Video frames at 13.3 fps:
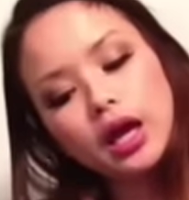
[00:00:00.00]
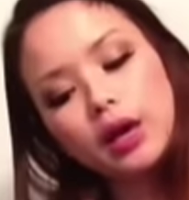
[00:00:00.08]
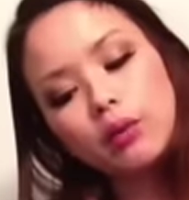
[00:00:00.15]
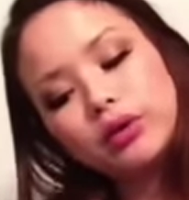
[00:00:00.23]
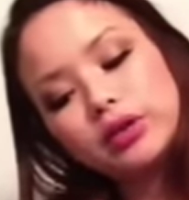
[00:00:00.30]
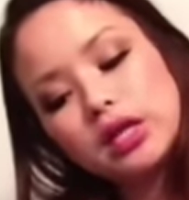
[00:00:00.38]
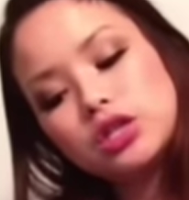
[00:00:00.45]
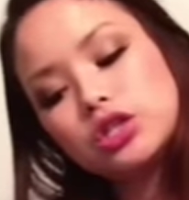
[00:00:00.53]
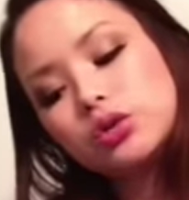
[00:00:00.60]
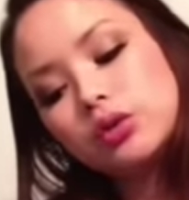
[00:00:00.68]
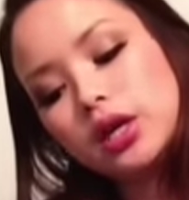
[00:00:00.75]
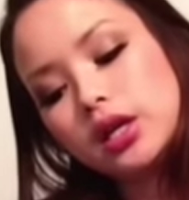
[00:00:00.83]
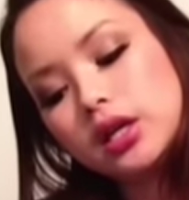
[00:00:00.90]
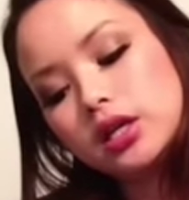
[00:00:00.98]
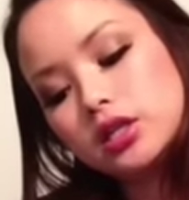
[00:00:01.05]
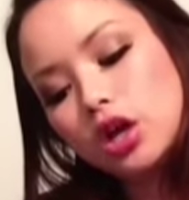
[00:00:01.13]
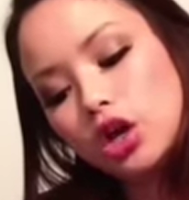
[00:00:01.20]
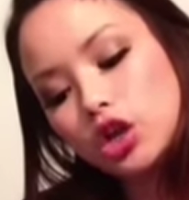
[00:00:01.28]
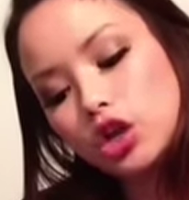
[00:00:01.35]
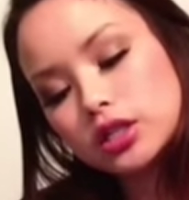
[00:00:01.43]
And what they do is
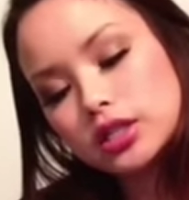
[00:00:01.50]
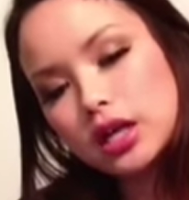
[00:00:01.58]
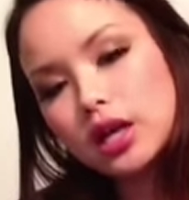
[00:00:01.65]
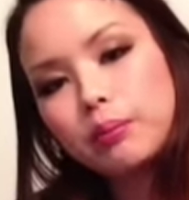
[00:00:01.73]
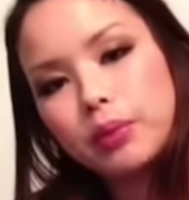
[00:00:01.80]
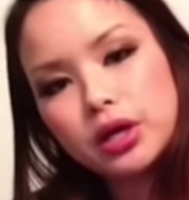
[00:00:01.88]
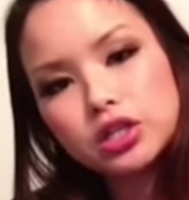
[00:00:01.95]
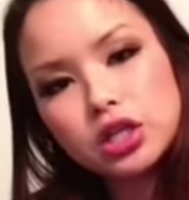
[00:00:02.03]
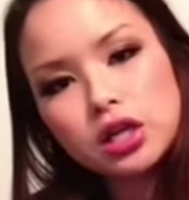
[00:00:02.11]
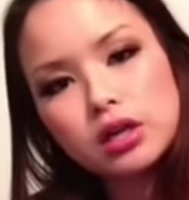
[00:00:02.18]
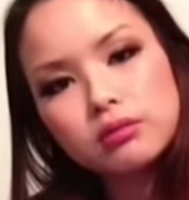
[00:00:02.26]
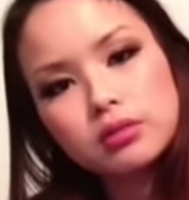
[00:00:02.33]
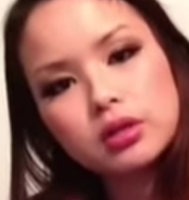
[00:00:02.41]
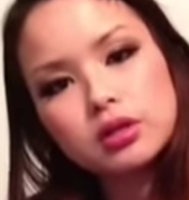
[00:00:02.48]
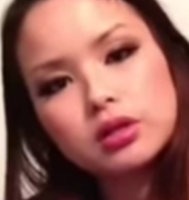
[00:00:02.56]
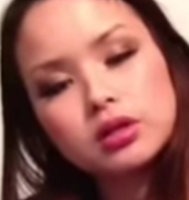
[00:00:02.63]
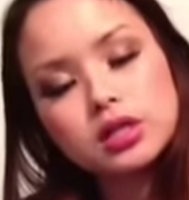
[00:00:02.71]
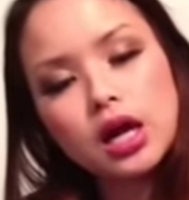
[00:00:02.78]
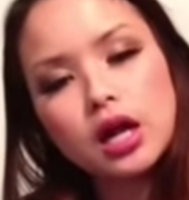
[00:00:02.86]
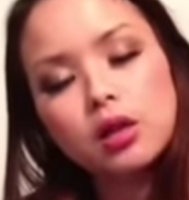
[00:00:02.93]
you can set a budget. You
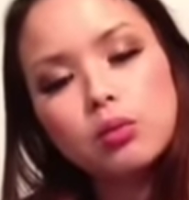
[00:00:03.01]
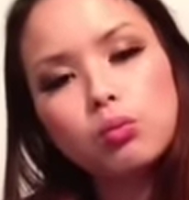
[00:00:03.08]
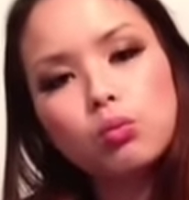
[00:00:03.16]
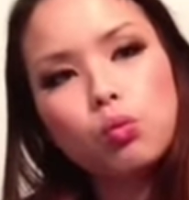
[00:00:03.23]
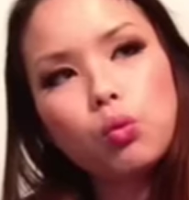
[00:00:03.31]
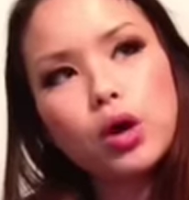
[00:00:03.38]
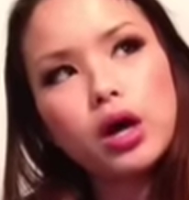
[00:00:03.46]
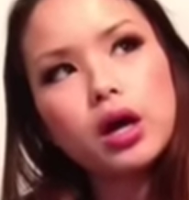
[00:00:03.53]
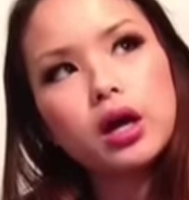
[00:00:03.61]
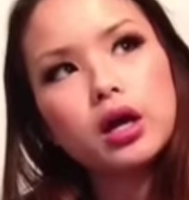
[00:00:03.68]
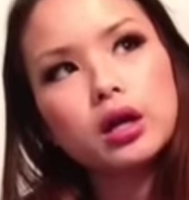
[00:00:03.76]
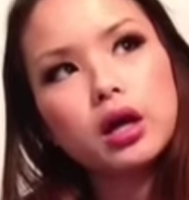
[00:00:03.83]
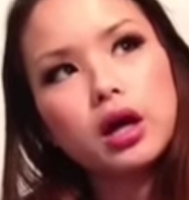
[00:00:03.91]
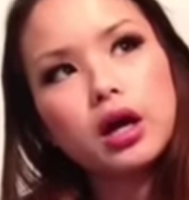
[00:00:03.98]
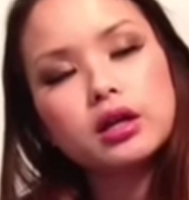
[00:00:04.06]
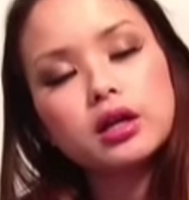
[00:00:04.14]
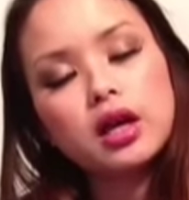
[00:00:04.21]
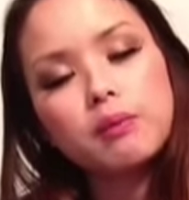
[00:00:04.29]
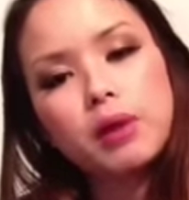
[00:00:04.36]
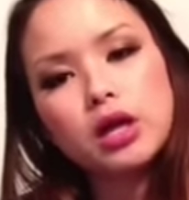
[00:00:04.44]
tell them what kind of
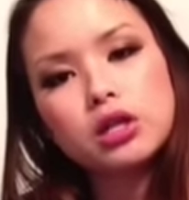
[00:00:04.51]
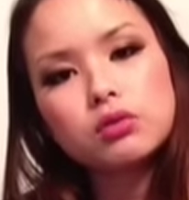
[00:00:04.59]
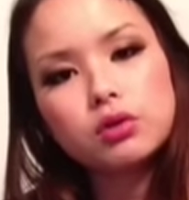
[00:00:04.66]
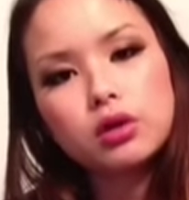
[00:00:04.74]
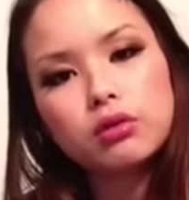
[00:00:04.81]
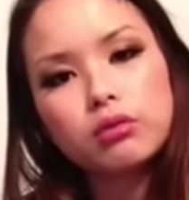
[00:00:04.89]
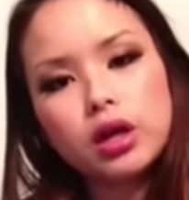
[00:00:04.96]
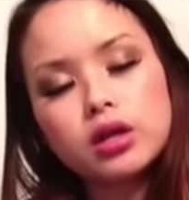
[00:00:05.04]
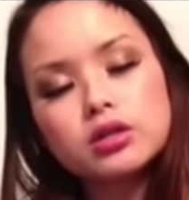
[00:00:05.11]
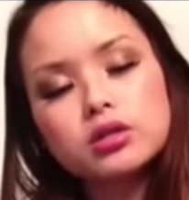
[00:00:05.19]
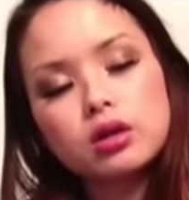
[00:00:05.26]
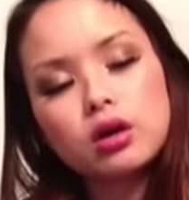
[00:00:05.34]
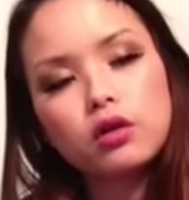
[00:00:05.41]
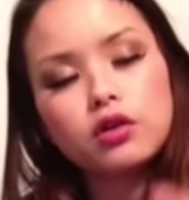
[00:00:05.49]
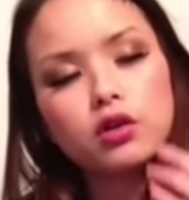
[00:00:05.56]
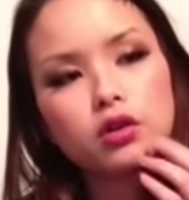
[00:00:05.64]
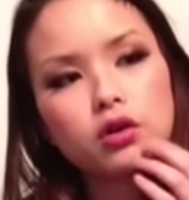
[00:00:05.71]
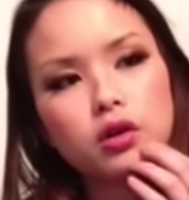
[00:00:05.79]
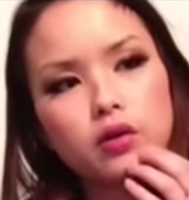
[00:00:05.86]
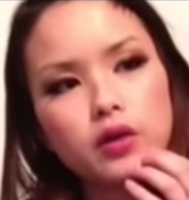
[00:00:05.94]
campaign you want to run. So
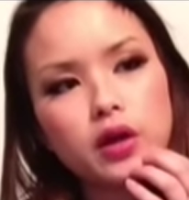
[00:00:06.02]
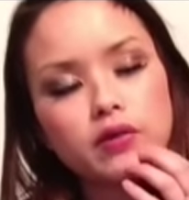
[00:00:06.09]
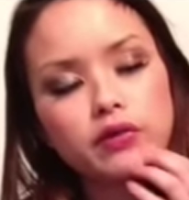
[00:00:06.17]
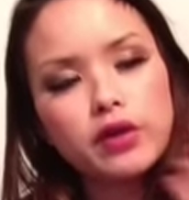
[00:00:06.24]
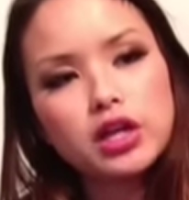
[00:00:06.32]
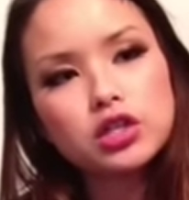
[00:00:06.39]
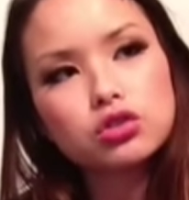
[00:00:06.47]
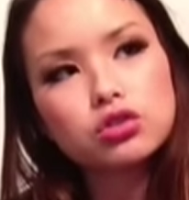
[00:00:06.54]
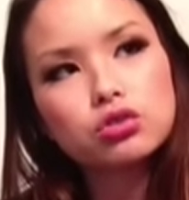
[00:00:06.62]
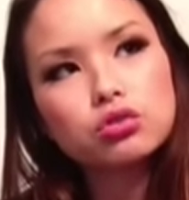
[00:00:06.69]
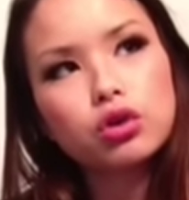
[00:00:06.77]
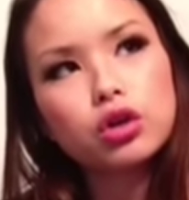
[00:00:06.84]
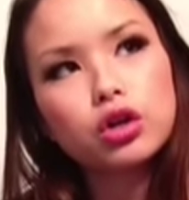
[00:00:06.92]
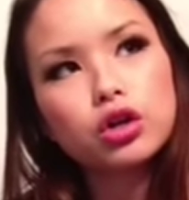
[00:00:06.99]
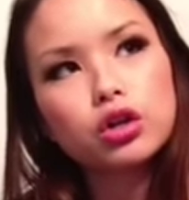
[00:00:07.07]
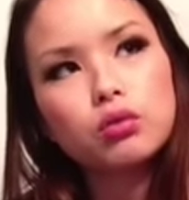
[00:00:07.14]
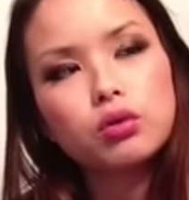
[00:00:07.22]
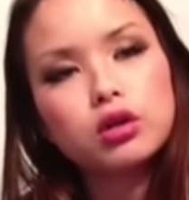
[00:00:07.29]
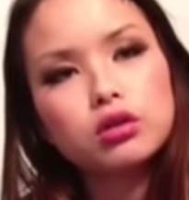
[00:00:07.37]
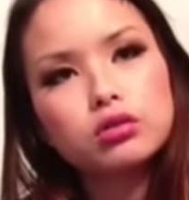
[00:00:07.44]
you're you have a fashion store, you
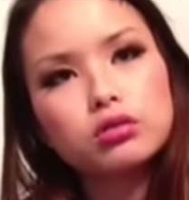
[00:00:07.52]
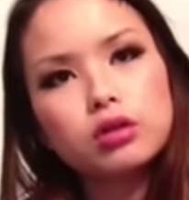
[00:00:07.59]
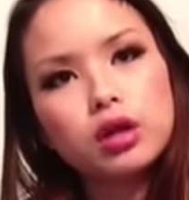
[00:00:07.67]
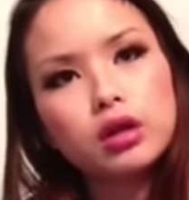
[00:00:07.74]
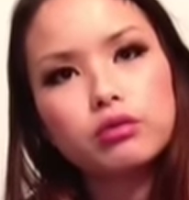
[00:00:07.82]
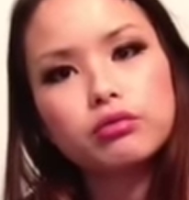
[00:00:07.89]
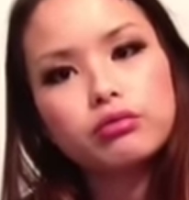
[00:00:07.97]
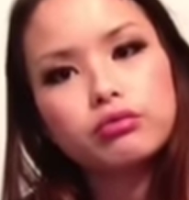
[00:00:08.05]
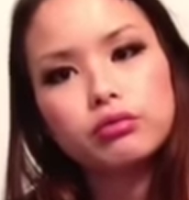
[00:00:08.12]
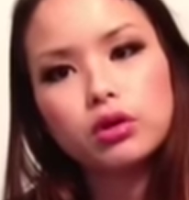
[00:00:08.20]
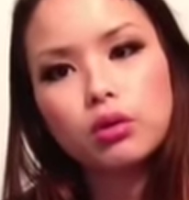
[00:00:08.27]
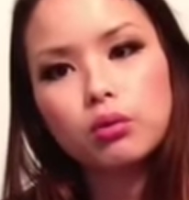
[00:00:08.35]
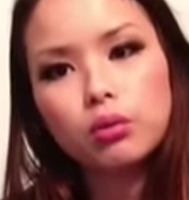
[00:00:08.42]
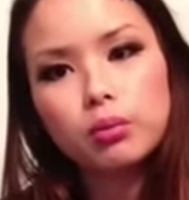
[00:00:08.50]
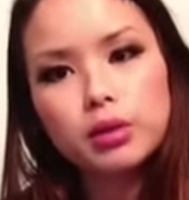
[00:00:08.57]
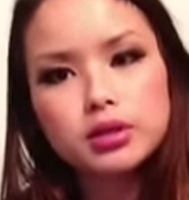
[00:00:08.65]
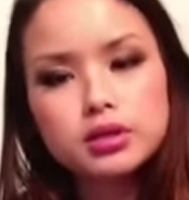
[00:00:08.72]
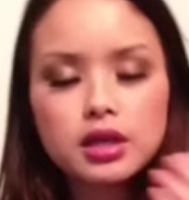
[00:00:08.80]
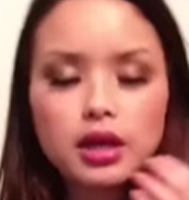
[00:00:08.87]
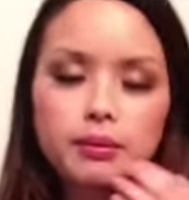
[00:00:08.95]
want to do like a you know
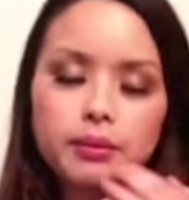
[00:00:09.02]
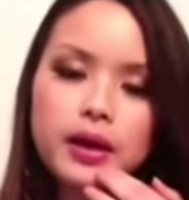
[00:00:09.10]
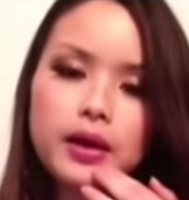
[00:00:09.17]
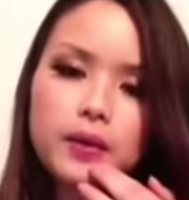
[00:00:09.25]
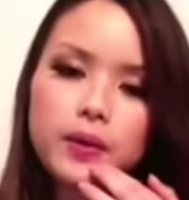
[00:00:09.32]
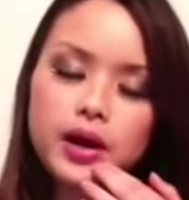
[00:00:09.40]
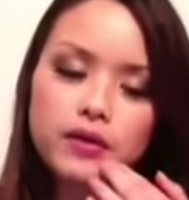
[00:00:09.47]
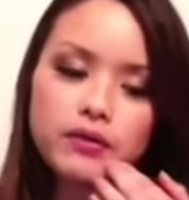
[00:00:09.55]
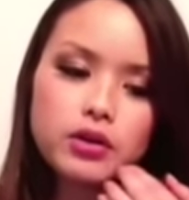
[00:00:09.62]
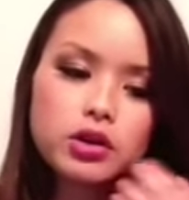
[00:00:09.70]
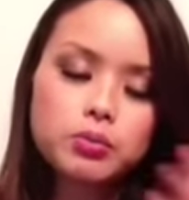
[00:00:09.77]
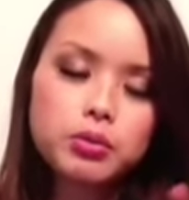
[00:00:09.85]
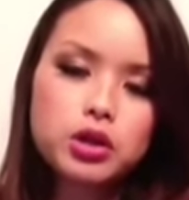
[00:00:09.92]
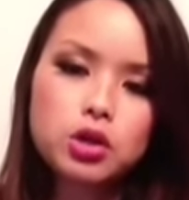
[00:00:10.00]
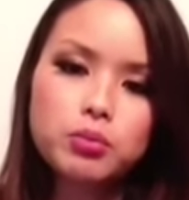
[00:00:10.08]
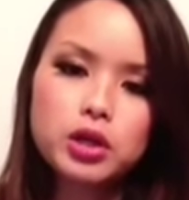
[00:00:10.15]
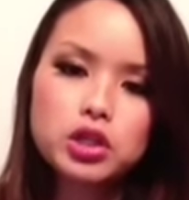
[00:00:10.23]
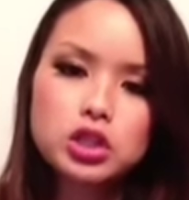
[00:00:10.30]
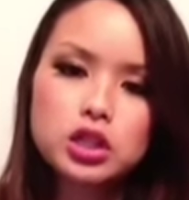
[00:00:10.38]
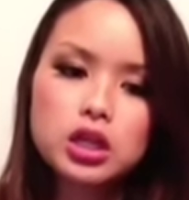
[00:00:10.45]
women's campaign or whatever. You put your
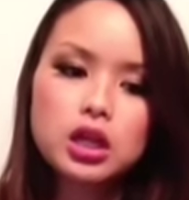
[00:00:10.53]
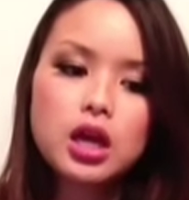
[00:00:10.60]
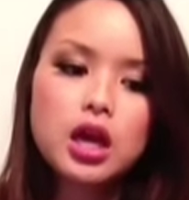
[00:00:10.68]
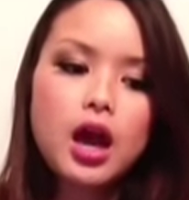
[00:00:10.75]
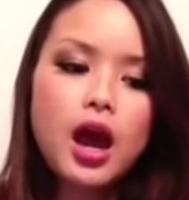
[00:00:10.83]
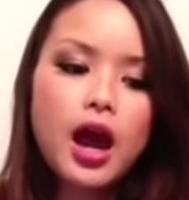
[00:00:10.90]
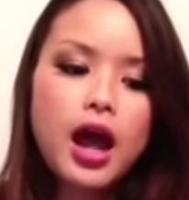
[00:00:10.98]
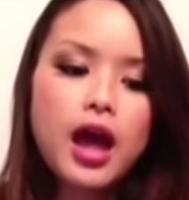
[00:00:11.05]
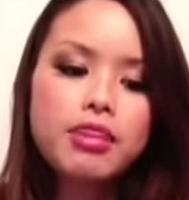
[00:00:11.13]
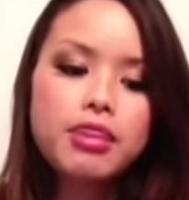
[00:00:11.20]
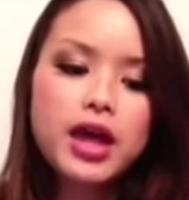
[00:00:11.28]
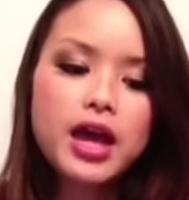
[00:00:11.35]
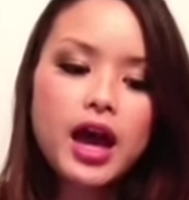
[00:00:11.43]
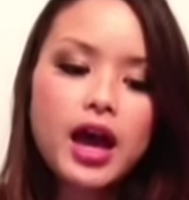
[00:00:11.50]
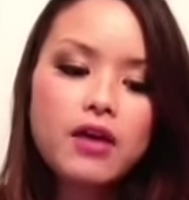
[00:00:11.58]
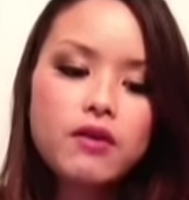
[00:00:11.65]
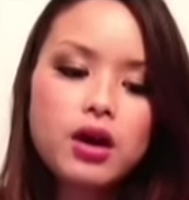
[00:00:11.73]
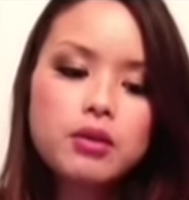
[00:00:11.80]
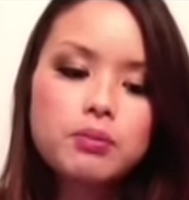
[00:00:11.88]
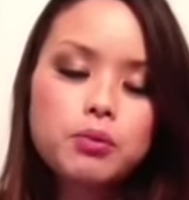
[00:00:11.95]
budget in, and they
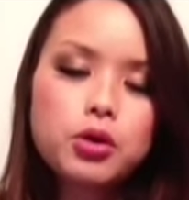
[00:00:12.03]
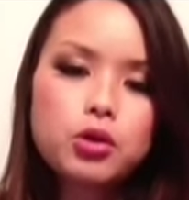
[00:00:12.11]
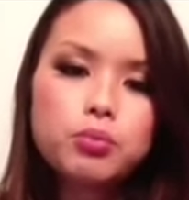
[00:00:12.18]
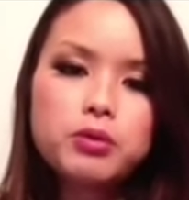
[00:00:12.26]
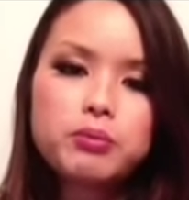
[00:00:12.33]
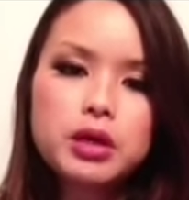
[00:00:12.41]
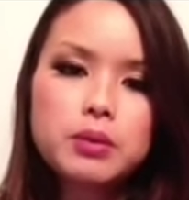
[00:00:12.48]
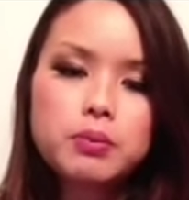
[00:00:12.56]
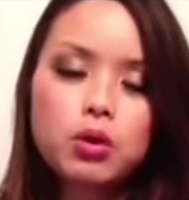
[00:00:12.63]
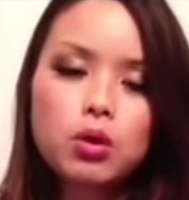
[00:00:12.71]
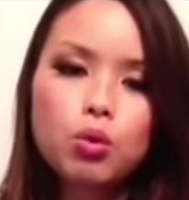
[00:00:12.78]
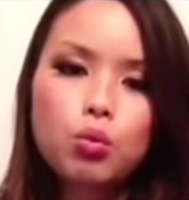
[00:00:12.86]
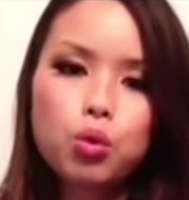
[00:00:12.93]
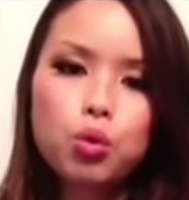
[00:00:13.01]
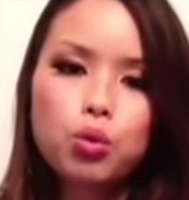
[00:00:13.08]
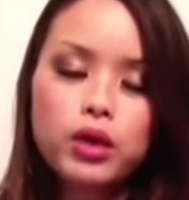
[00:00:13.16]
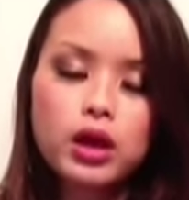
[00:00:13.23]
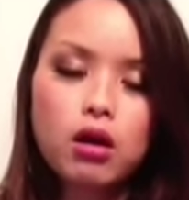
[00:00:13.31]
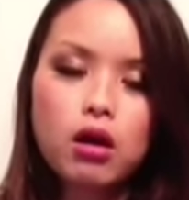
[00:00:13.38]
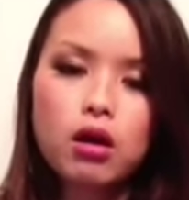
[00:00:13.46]
have a group of people who
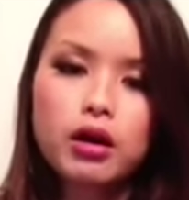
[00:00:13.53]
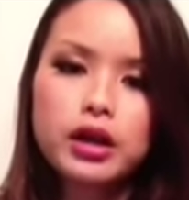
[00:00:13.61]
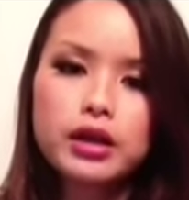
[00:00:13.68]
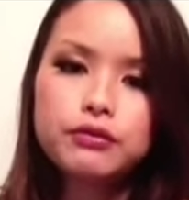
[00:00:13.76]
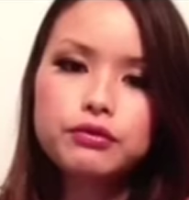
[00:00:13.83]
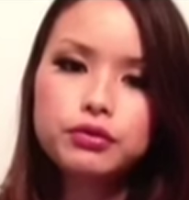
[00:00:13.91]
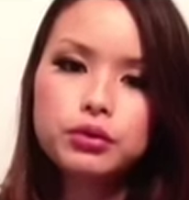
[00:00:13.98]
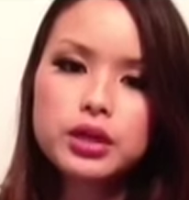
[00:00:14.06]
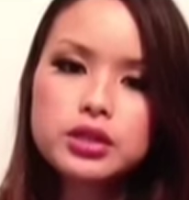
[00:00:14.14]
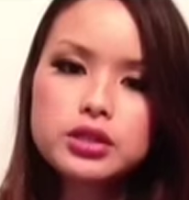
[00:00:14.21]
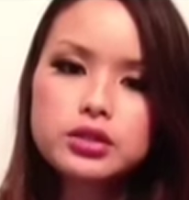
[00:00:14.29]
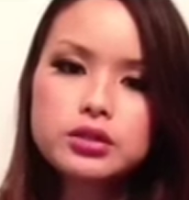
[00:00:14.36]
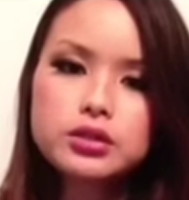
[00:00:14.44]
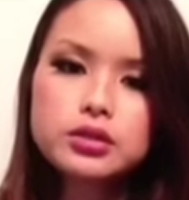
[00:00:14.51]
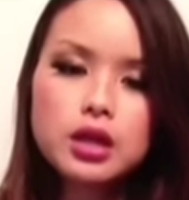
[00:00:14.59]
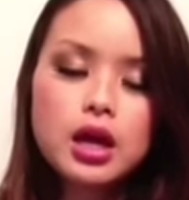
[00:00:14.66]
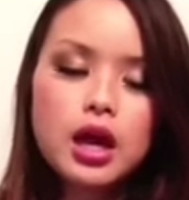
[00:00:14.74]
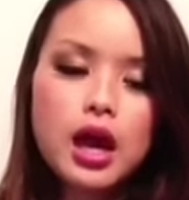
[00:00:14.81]
they call influencers.